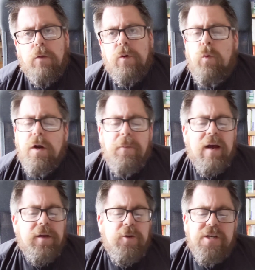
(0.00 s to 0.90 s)
But what
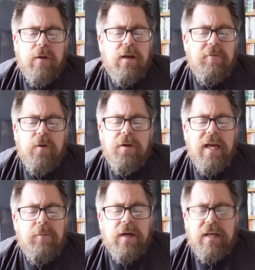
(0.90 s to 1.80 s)
about you shall love your
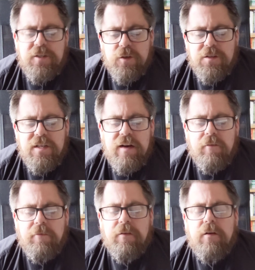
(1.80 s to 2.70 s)
neighbour as
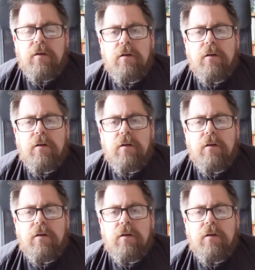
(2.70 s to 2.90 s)
yourself?